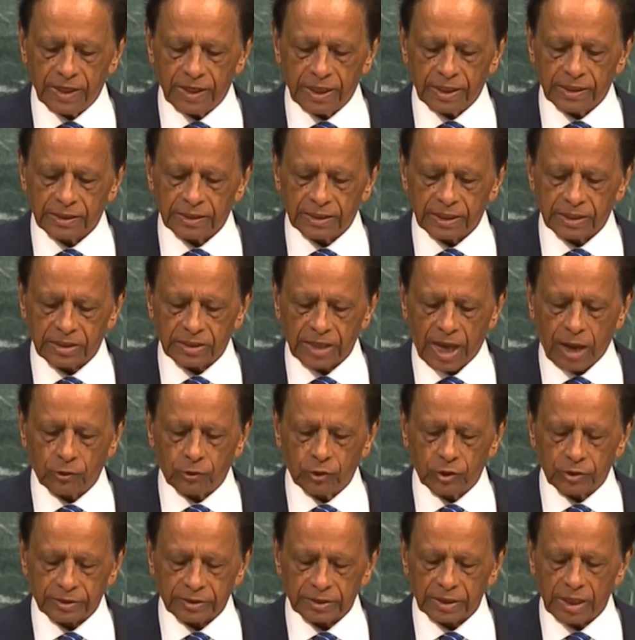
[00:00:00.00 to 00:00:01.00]
living in the
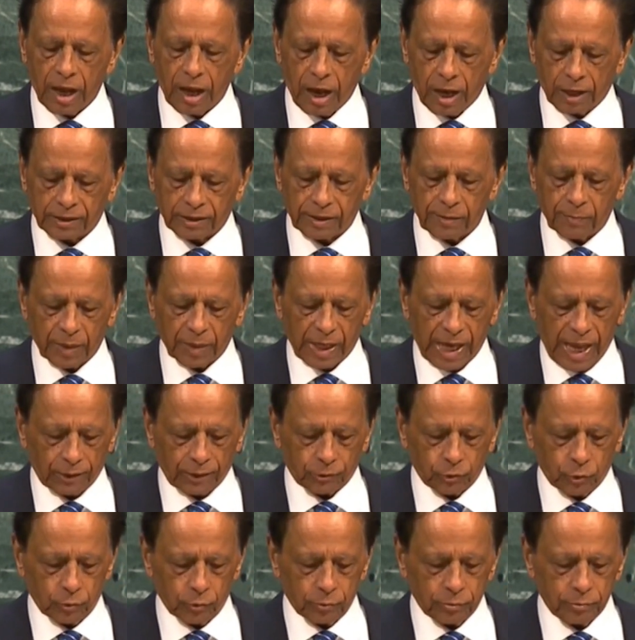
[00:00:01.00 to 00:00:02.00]
Chagos
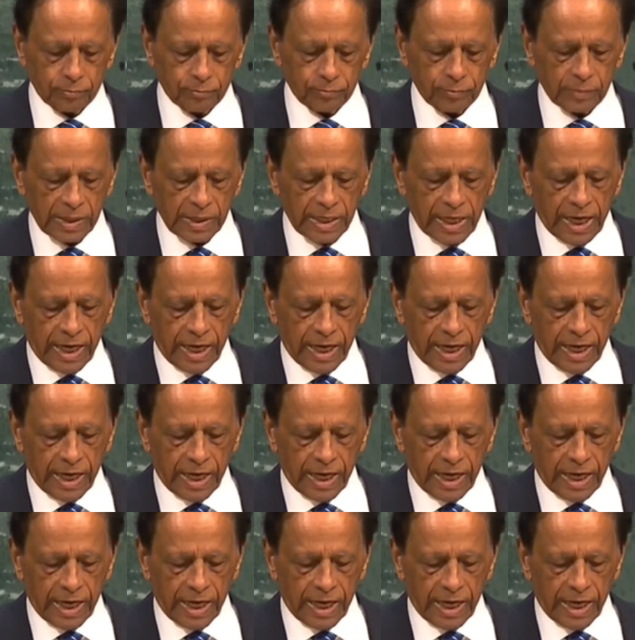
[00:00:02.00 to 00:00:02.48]
archipelago,